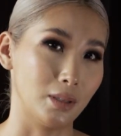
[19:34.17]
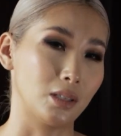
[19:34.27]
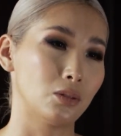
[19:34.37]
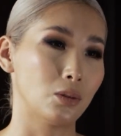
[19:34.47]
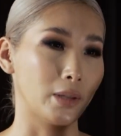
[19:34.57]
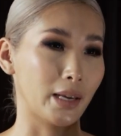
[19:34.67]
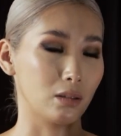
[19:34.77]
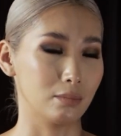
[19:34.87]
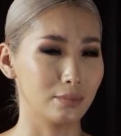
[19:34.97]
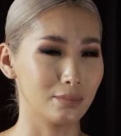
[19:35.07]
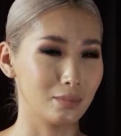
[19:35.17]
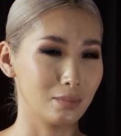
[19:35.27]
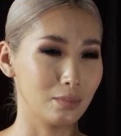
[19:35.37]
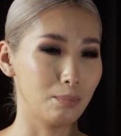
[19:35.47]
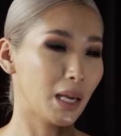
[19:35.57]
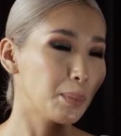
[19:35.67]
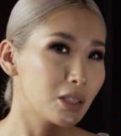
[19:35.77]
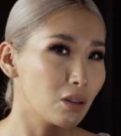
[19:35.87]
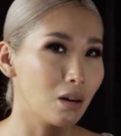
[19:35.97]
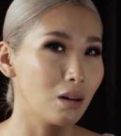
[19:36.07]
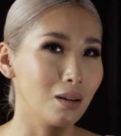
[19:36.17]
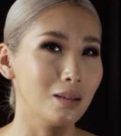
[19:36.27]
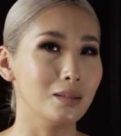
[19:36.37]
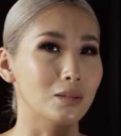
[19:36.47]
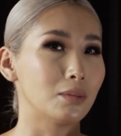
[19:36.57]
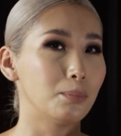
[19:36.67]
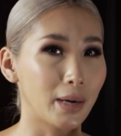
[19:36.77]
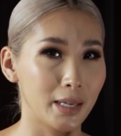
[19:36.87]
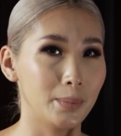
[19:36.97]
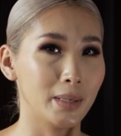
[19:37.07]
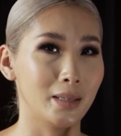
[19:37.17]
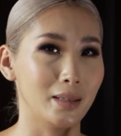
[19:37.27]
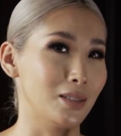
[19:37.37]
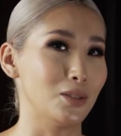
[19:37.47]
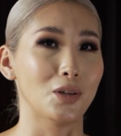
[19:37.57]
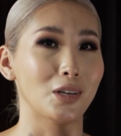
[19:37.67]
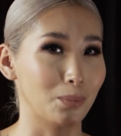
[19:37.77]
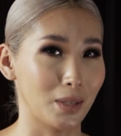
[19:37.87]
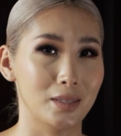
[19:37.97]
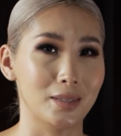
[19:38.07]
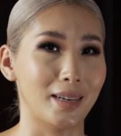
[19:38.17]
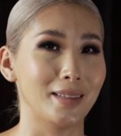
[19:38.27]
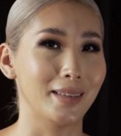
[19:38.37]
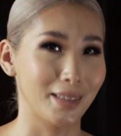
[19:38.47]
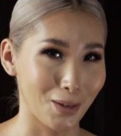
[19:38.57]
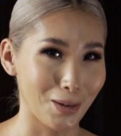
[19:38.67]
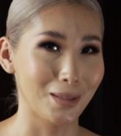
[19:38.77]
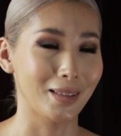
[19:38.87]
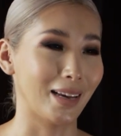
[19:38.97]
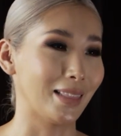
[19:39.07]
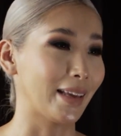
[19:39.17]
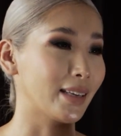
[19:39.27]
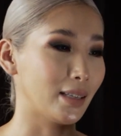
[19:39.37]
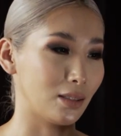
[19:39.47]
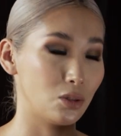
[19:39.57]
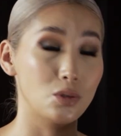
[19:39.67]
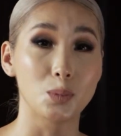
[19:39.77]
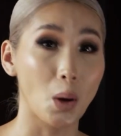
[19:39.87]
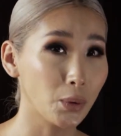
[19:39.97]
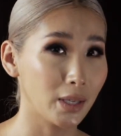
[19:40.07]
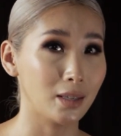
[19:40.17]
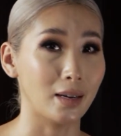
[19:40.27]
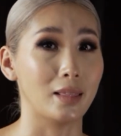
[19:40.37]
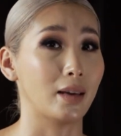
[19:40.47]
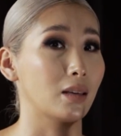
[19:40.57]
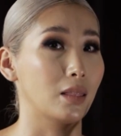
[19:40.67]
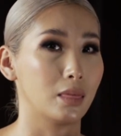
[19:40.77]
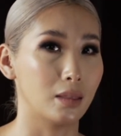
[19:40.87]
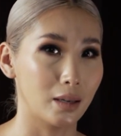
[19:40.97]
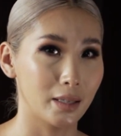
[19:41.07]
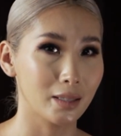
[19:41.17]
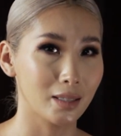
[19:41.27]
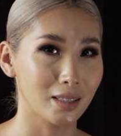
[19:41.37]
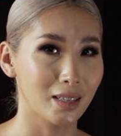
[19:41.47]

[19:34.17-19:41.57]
Like, you know, like baby doll or Barbie is not my style at all. I like it smoky, I like it dark,